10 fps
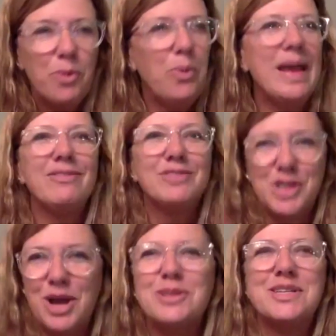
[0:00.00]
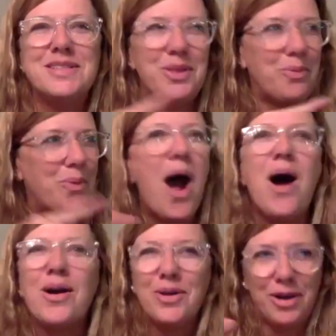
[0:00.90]
we have chosen the
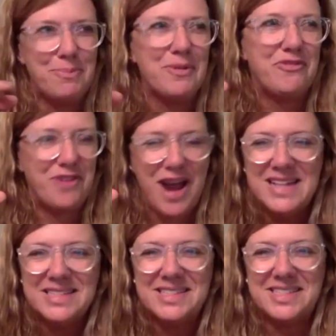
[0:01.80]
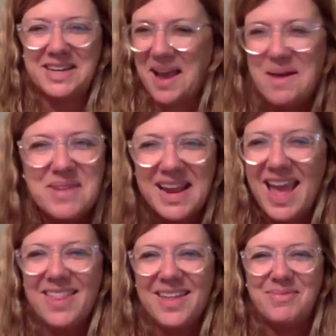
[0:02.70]
wrong group of friends to come
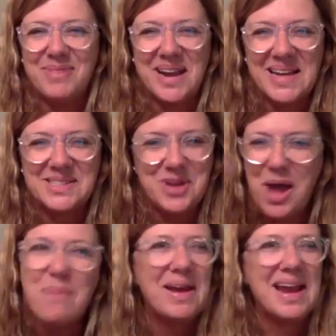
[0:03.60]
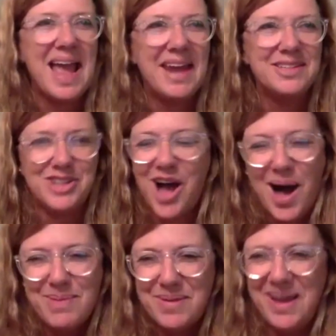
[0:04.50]
together because nobody had a job.